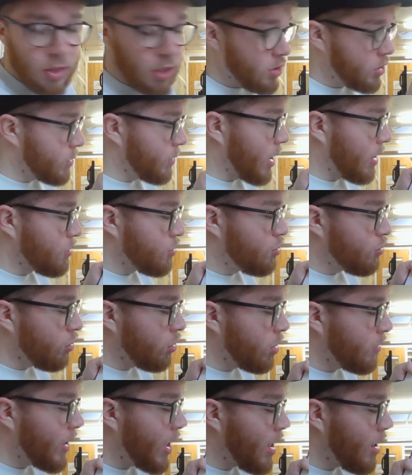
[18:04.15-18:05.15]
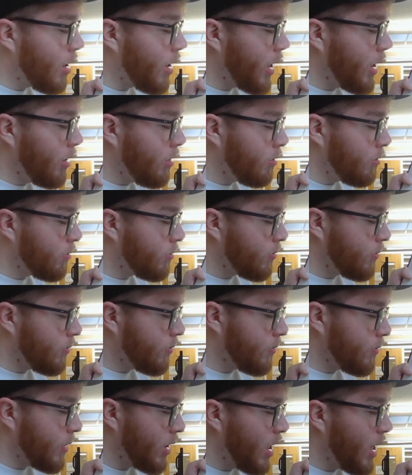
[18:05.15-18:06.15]
So I'll draw a line,
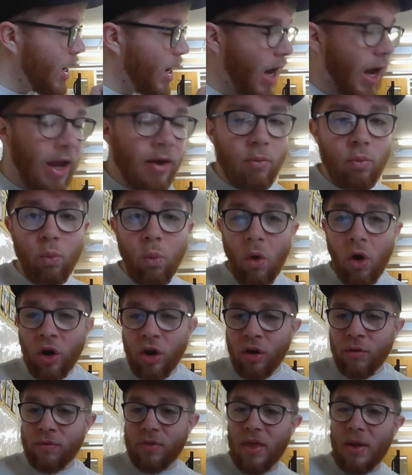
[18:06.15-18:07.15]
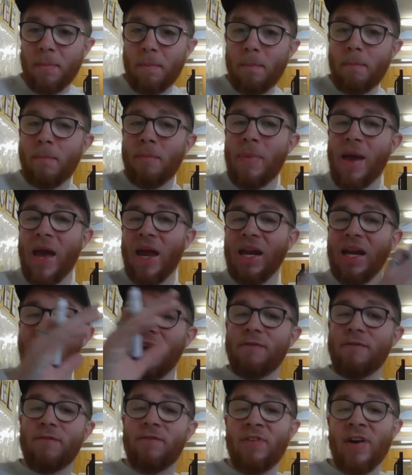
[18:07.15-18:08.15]
and one of the many
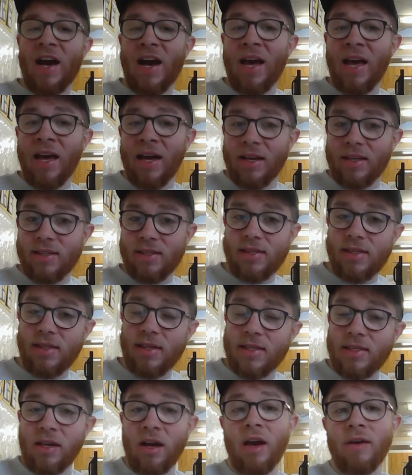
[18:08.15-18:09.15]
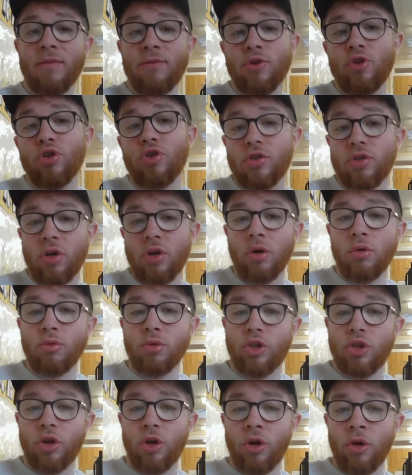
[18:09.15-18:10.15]
facts that I've just
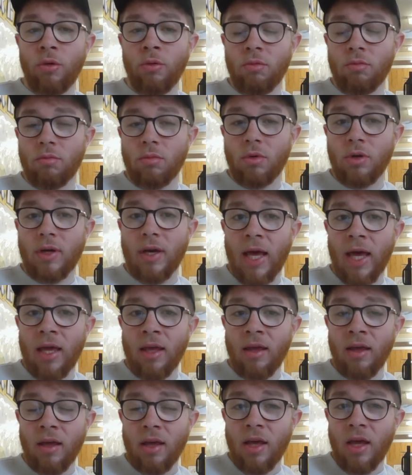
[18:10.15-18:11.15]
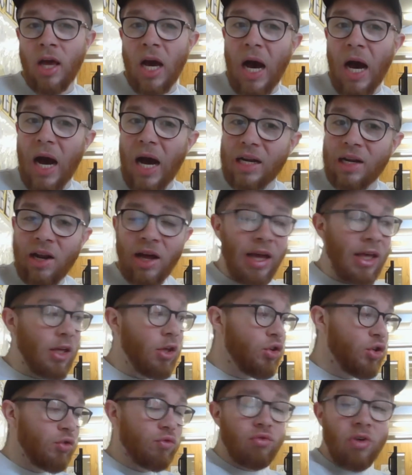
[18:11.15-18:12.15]
told you, okay, I'd like
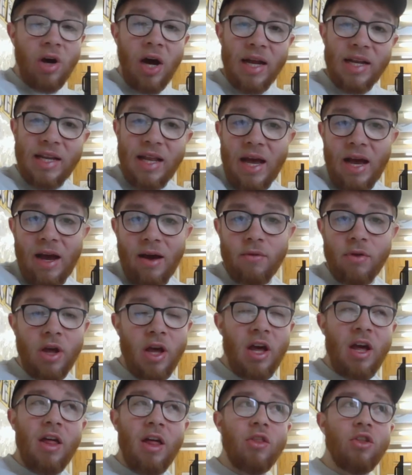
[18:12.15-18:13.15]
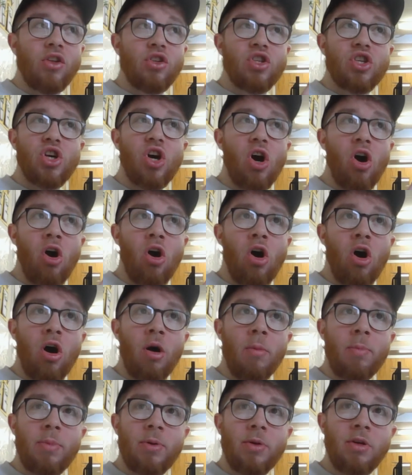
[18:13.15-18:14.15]
you to write down the
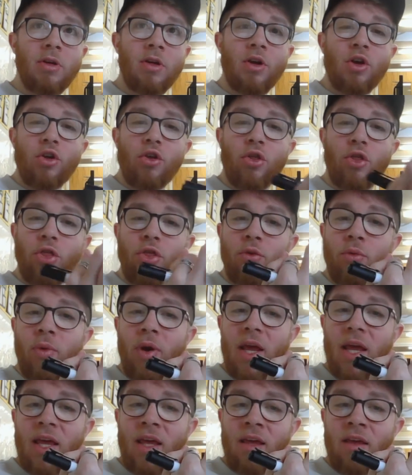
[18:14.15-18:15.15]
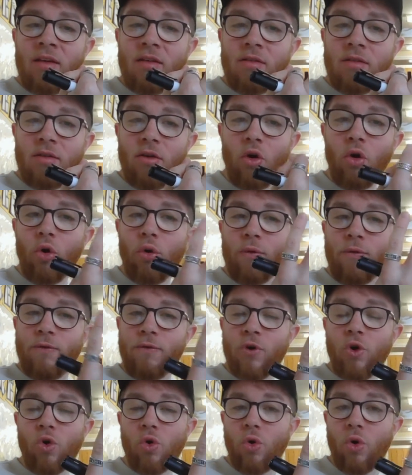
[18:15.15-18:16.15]
top 3 or
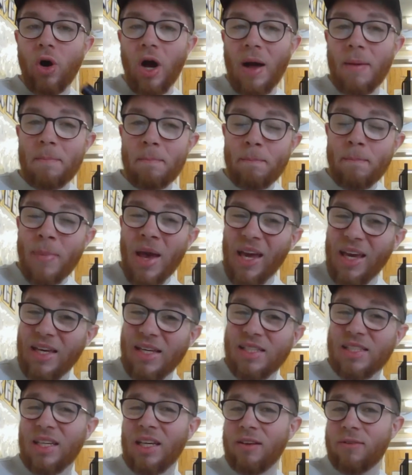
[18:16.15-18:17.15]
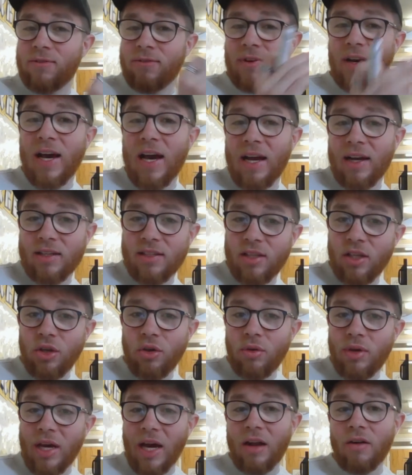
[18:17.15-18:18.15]
4 amazing facts that
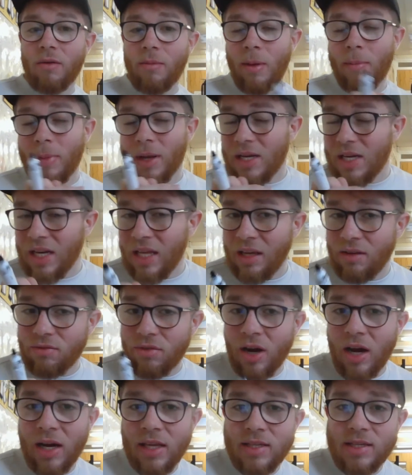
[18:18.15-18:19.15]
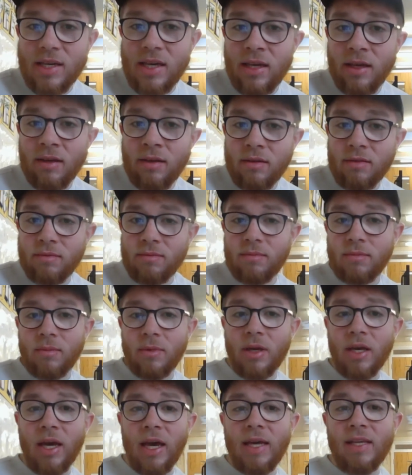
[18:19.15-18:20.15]
you can. Remember, neat writing,
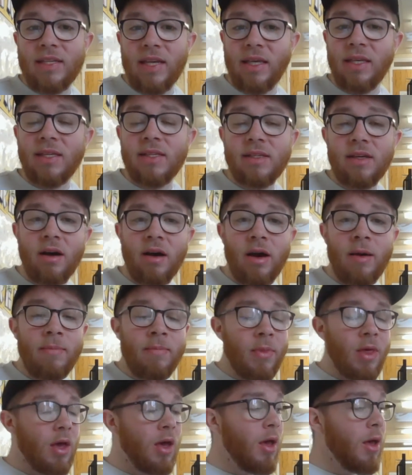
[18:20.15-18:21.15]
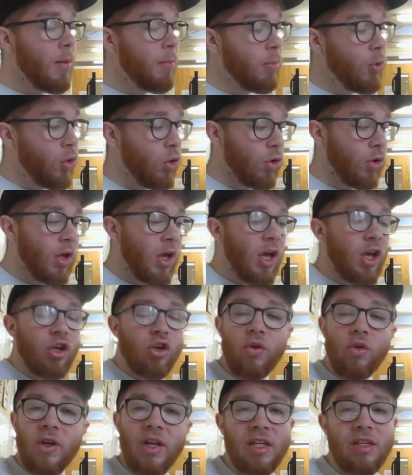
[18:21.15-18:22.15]
okay, take your time, but
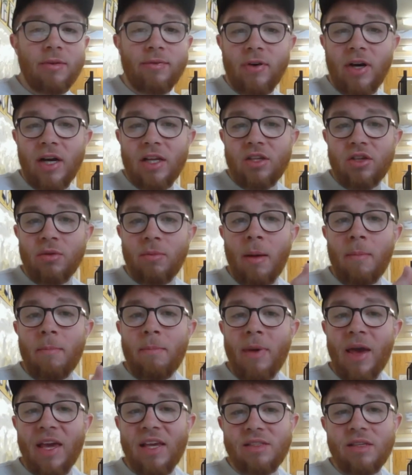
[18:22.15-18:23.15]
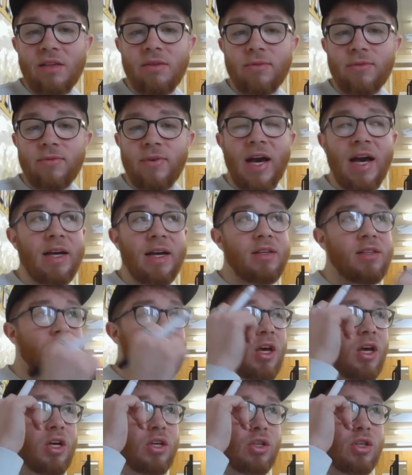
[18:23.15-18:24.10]
you need to find some amazing facts.